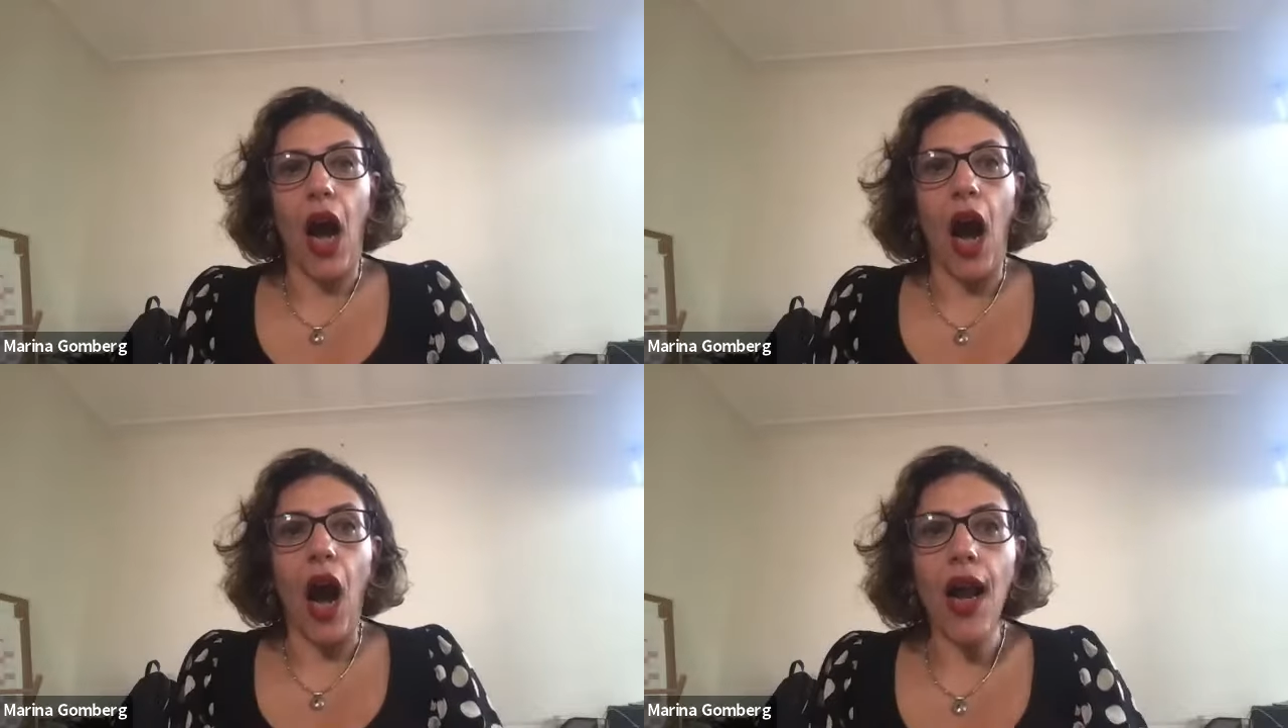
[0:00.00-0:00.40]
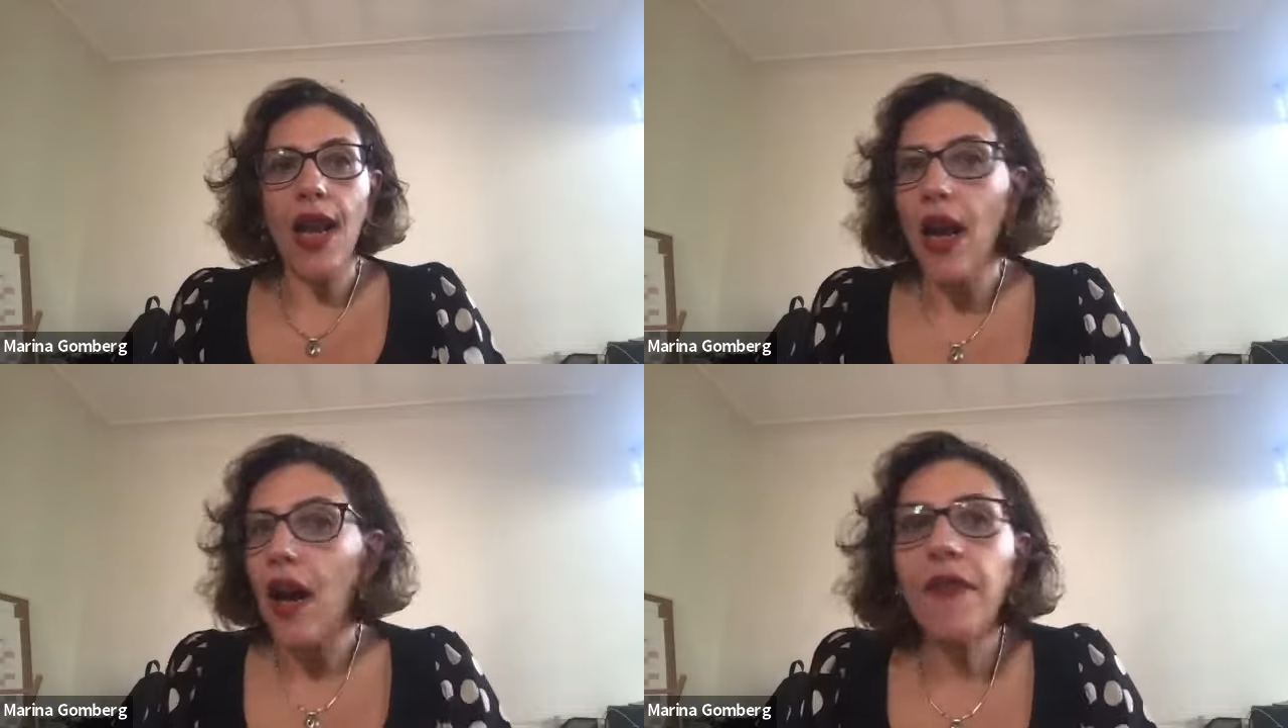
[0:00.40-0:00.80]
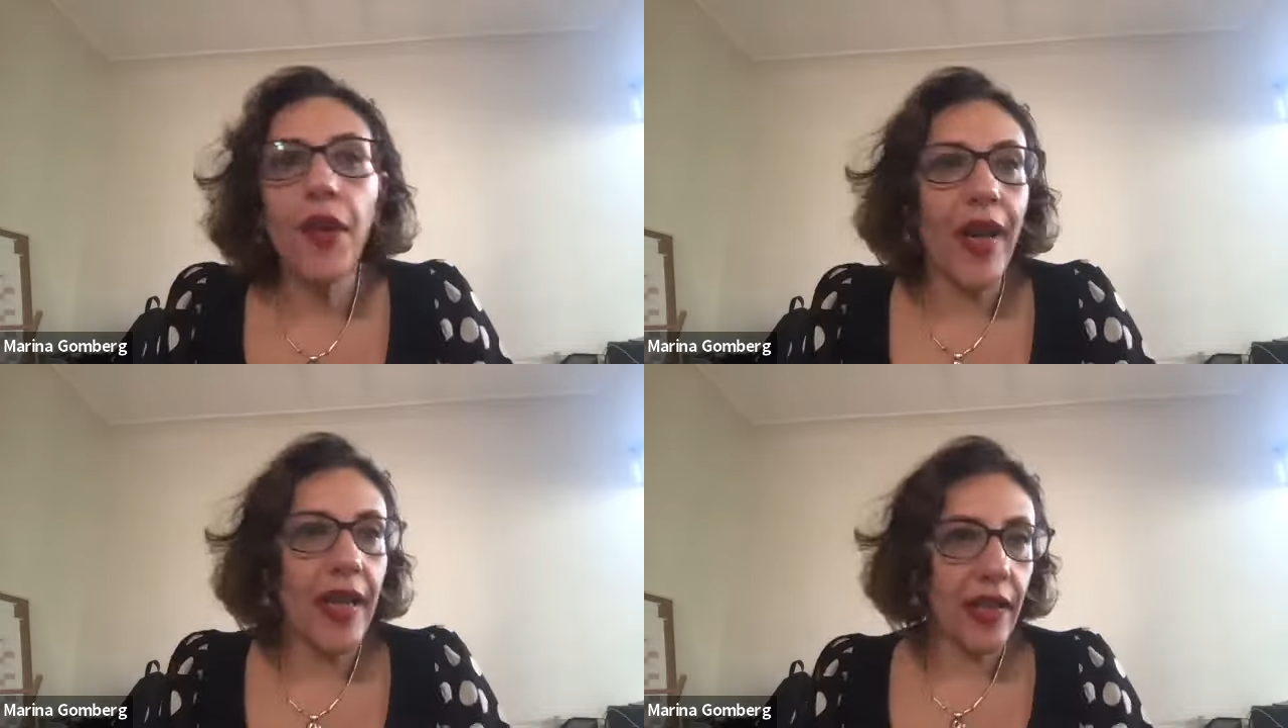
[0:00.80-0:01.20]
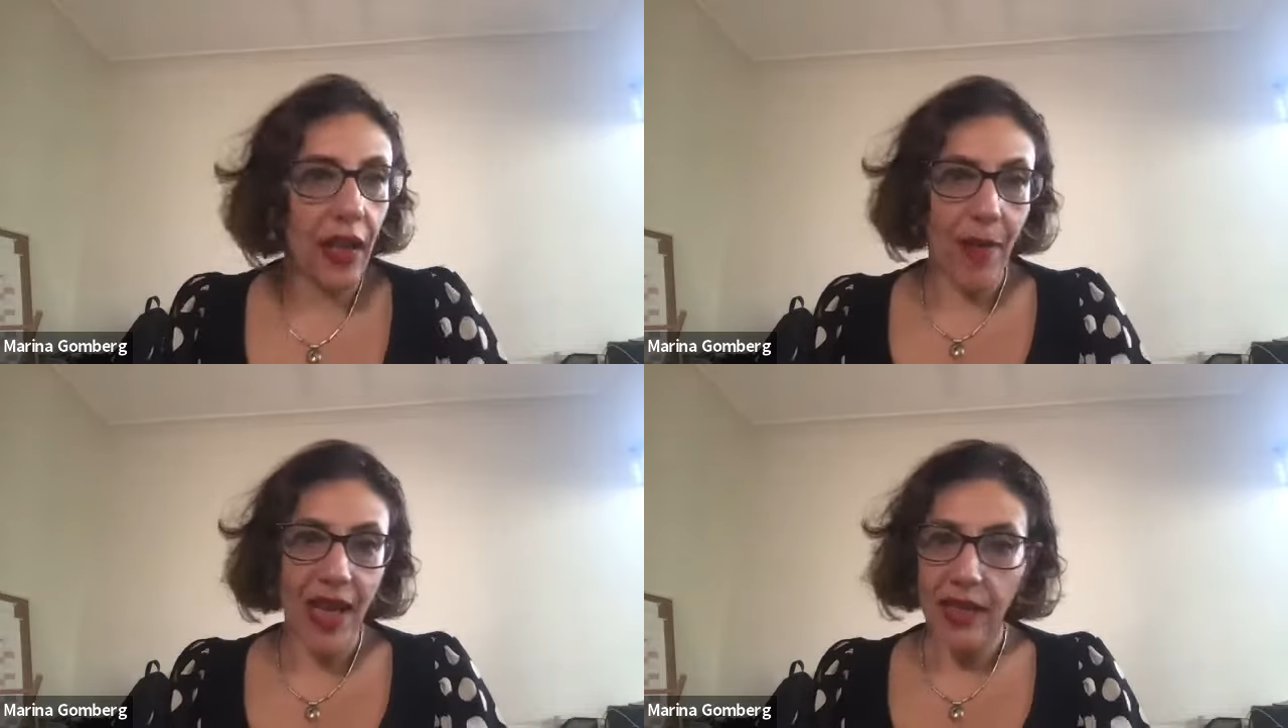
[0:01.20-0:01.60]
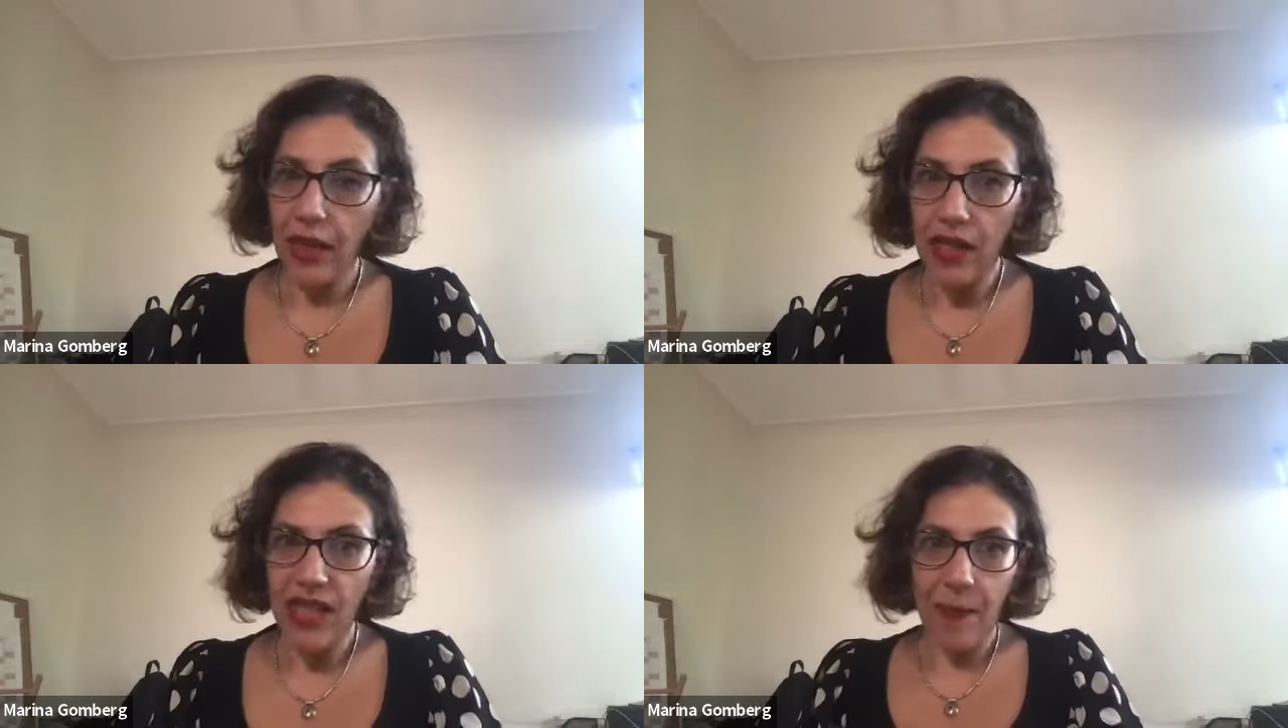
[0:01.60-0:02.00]
I love creating
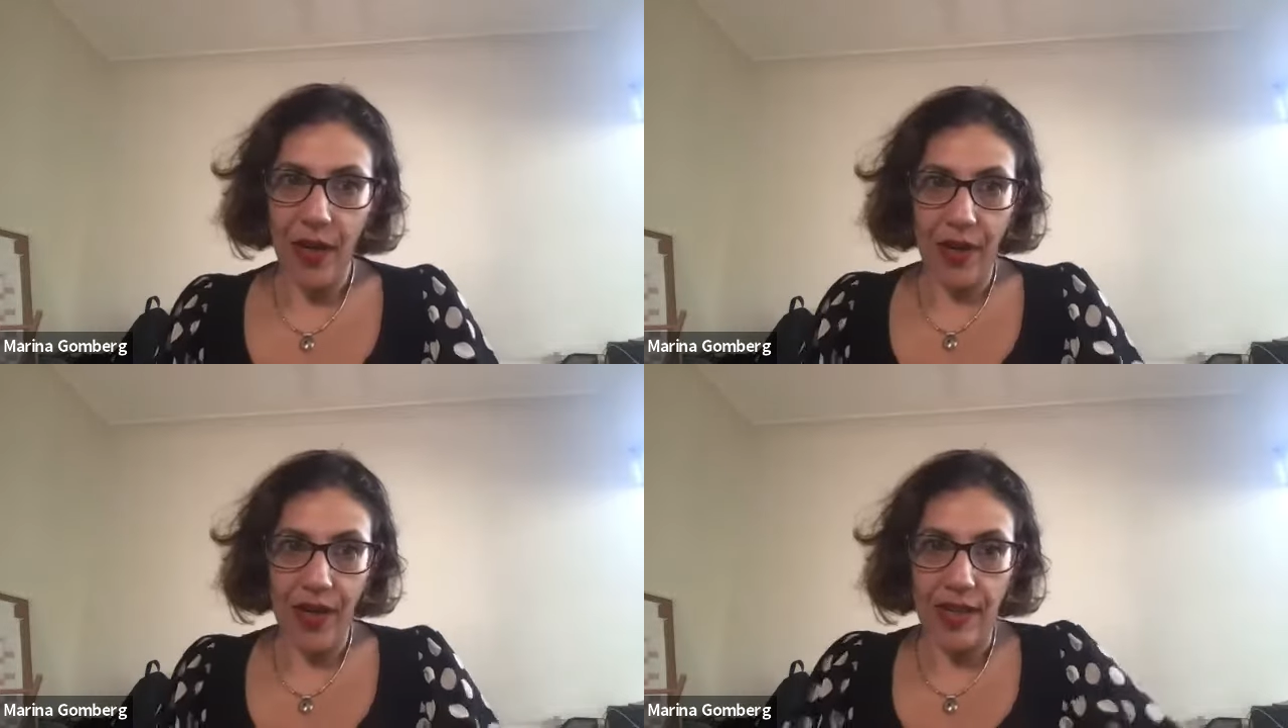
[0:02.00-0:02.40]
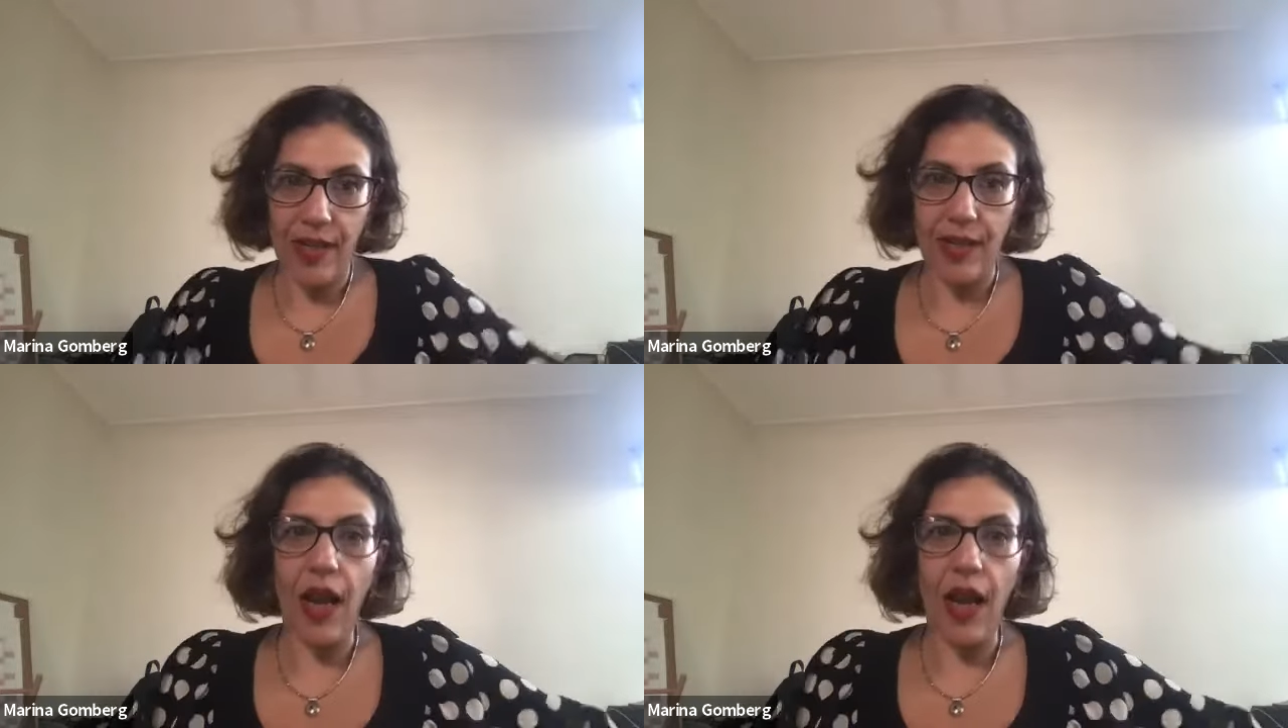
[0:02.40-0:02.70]
amazing experiences.